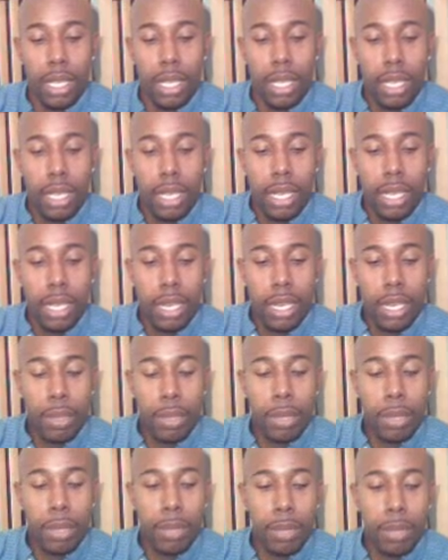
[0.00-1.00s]
help him,
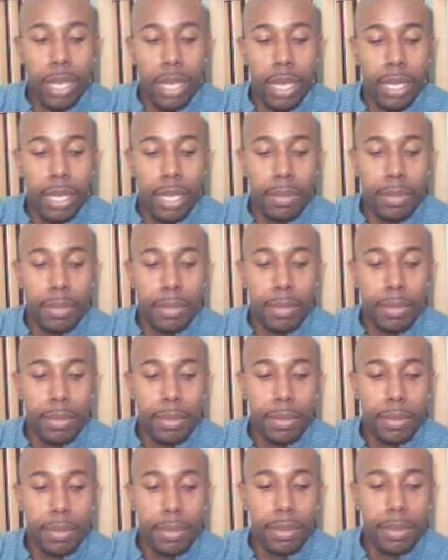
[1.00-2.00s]

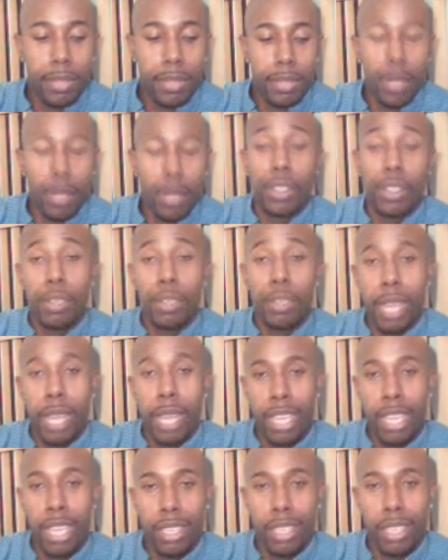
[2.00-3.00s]
or to pay.
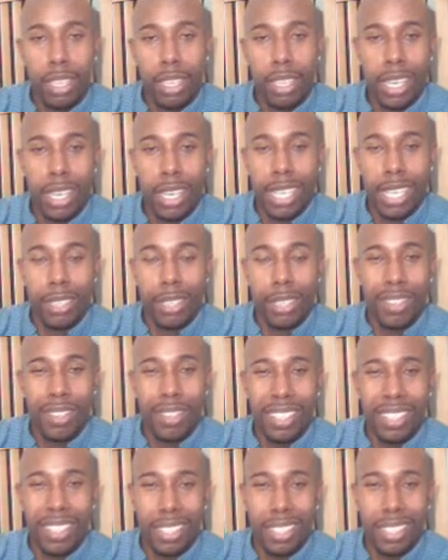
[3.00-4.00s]
He had to go to
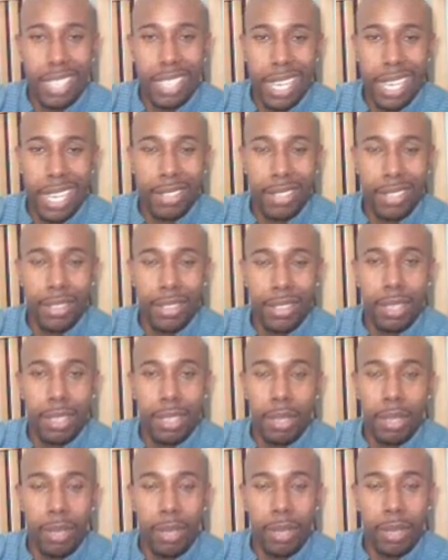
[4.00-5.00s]
this dance or something
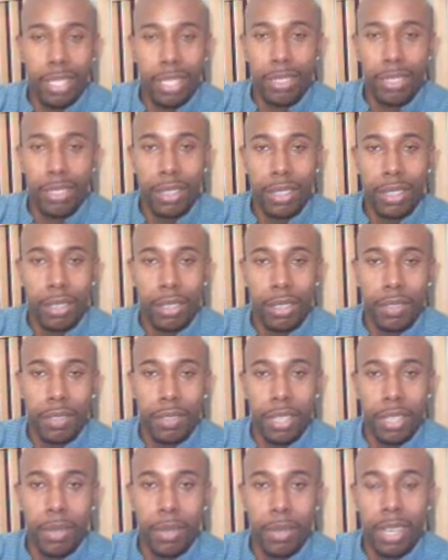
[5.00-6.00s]
with his little girlfriend or
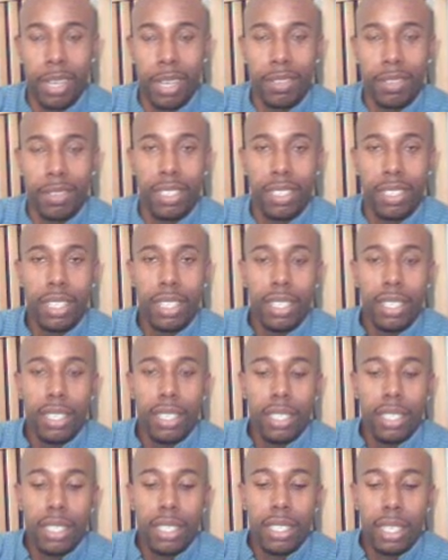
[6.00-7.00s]
whatever.
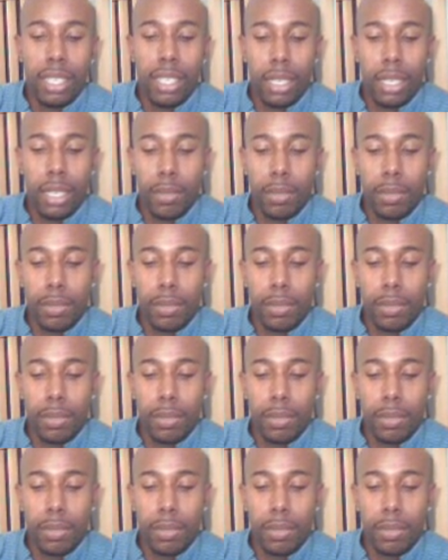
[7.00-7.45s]
Um,